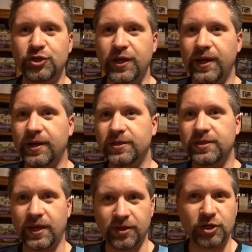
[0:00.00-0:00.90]

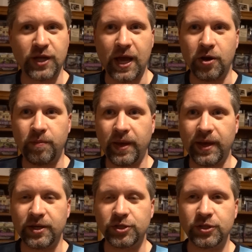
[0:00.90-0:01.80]
Jinx, and the Shadow
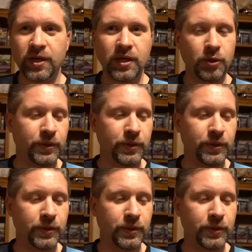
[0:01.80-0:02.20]
Mage.